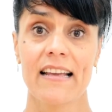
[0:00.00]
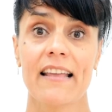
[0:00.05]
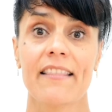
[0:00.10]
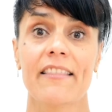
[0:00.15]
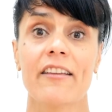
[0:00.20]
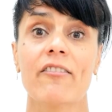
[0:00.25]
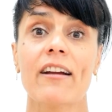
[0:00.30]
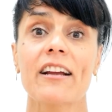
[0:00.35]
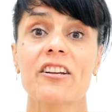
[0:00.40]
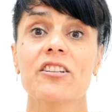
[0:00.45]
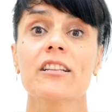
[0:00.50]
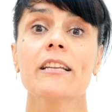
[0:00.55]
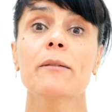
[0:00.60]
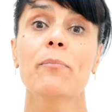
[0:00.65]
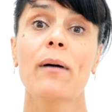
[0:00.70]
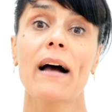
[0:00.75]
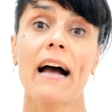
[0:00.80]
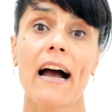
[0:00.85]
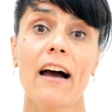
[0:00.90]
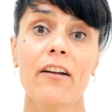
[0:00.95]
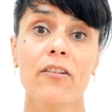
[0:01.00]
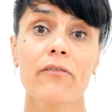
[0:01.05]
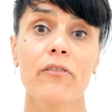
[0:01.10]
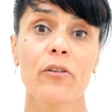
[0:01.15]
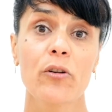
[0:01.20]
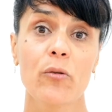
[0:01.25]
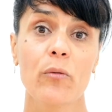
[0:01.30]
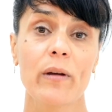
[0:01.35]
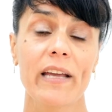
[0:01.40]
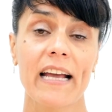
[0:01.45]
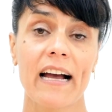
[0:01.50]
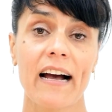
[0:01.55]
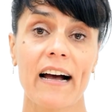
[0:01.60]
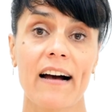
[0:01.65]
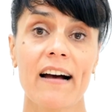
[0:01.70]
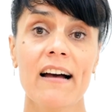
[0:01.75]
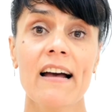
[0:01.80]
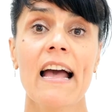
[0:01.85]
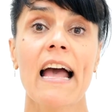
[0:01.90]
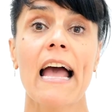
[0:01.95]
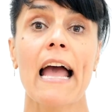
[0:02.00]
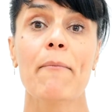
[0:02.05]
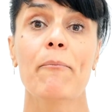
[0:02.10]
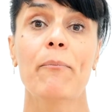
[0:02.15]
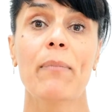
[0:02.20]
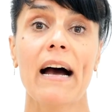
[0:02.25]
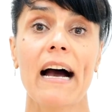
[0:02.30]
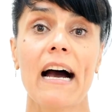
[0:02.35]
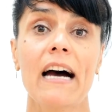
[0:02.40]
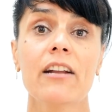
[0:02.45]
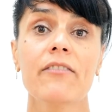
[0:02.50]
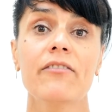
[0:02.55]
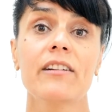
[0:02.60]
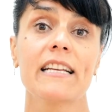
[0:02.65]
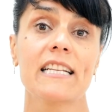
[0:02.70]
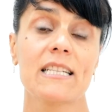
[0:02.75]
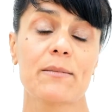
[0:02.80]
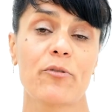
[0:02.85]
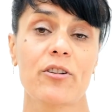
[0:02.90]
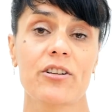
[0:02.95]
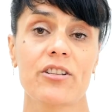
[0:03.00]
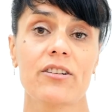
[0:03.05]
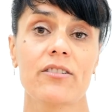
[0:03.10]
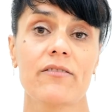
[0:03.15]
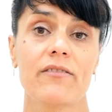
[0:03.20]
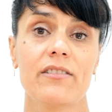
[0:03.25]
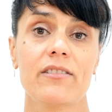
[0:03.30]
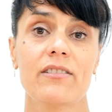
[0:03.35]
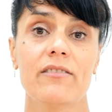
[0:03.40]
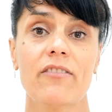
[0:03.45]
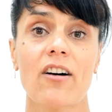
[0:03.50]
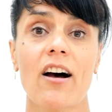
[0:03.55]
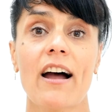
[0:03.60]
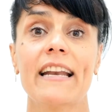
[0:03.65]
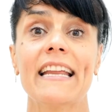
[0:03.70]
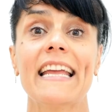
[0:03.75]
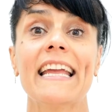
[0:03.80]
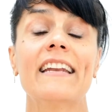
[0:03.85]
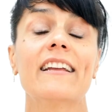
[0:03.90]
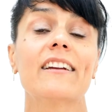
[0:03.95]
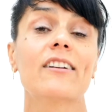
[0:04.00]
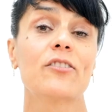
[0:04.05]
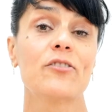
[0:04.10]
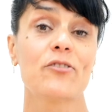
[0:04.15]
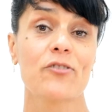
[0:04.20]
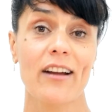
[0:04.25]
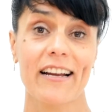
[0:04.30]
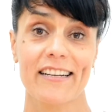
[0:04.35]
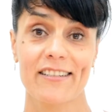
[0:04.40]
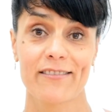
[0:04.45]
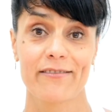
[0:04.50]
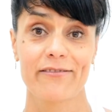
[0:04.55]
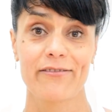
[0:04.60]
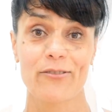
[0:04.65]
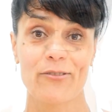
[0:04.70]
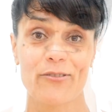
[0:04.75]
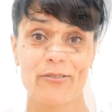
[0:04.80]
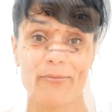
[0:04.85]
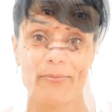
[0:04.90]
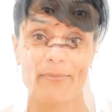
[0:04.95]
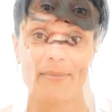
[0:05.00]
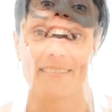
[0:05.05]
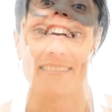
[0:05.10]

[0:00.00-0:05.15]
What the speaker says: They're actually part of who we are and part of an expression of the divine in a contracted form.